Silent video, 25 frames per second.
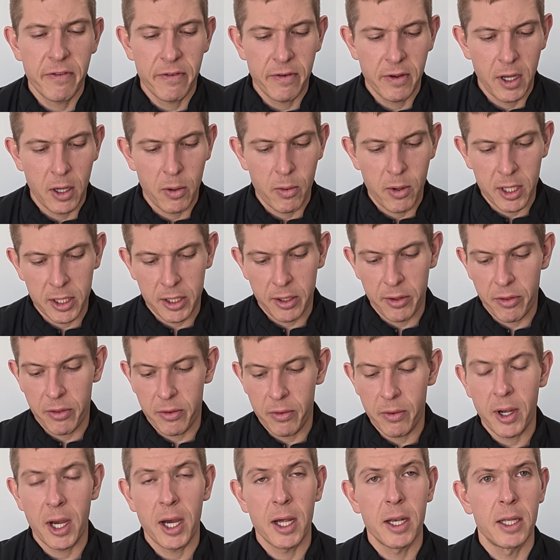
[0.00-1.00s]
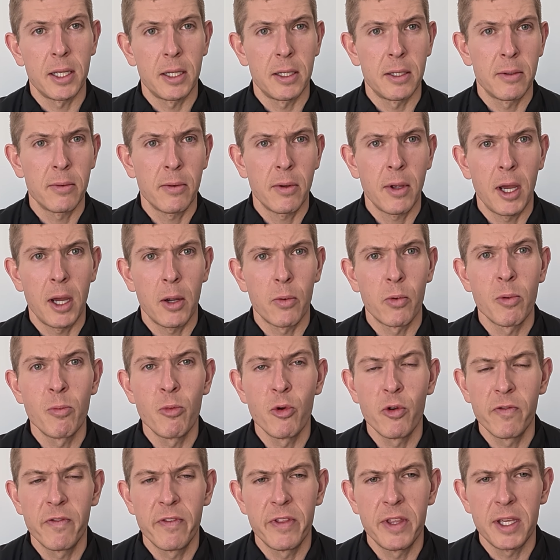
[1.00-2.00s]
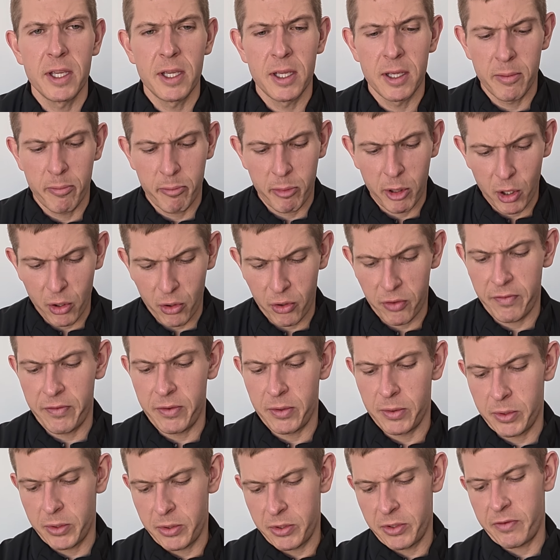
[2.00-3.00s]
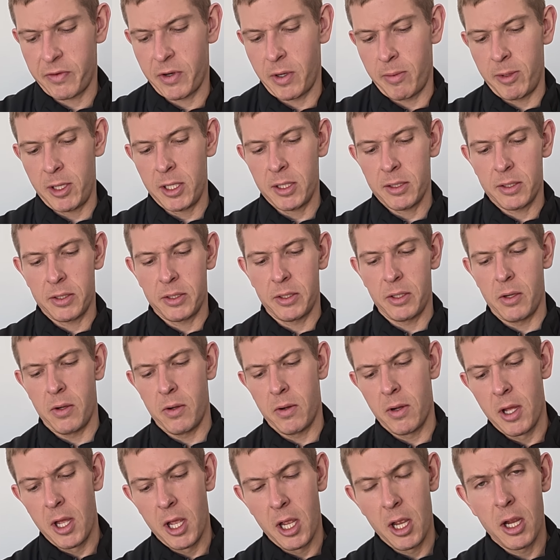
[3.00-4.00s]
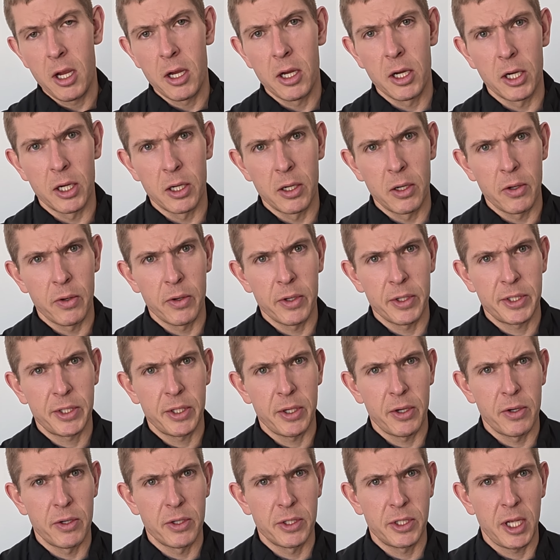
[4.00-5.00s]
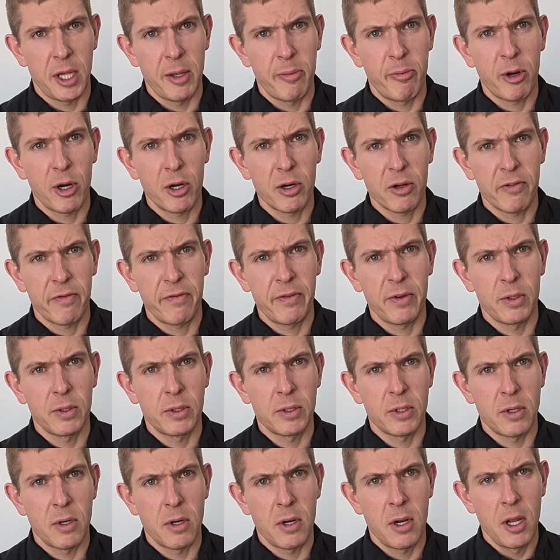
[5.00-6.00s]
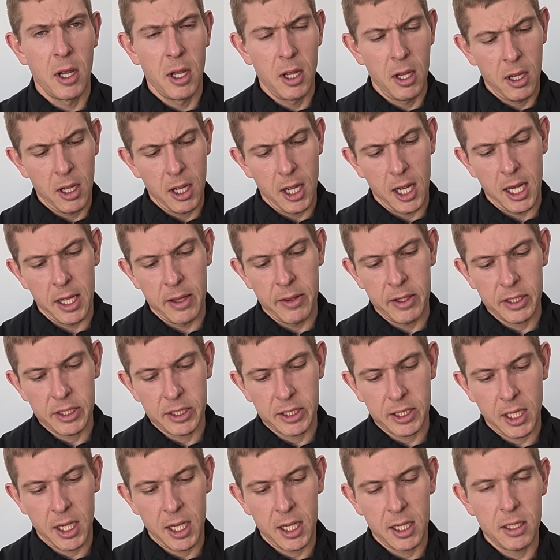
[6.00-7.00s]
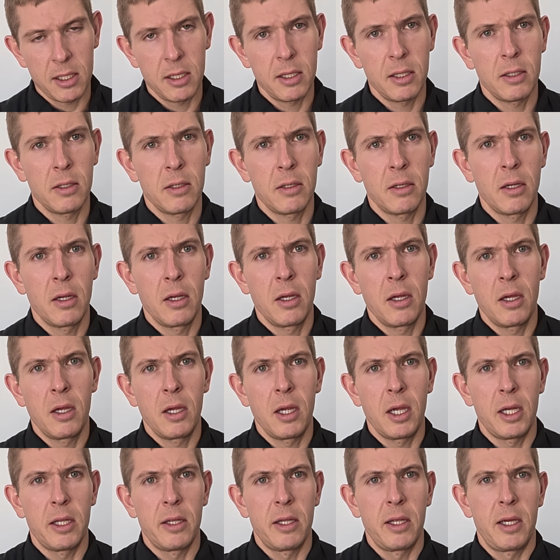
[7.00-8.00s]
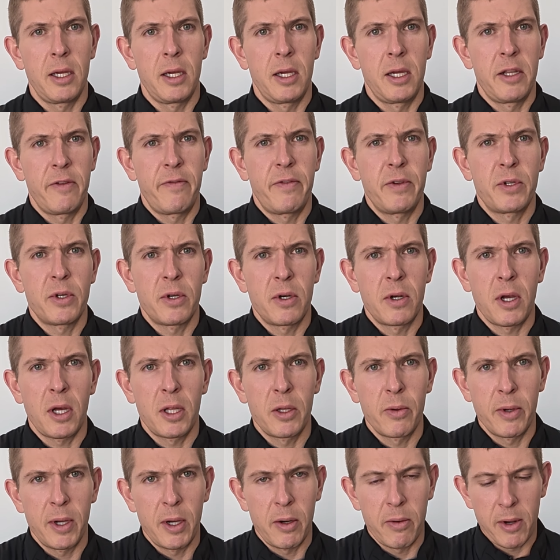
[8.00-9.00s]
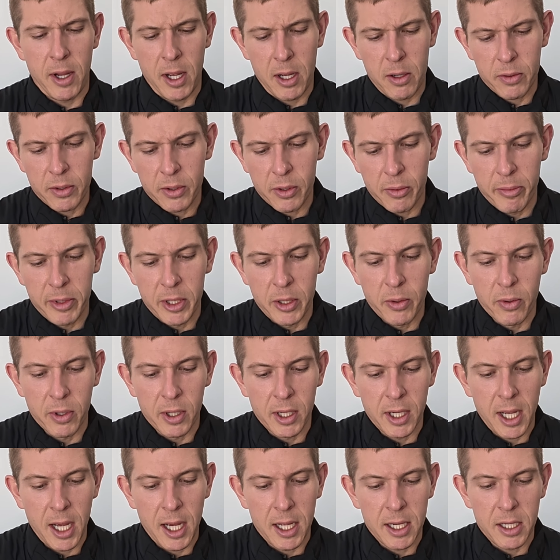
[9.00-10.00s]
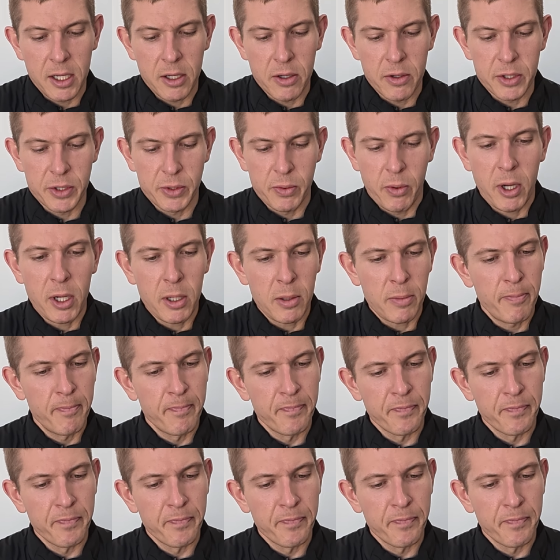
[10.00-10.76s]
I'll walk you through how to remove the particle filters from it. So you're going to notice there's a particle filter on this side, and then if you turn it all the way around, there'll be one on here as well.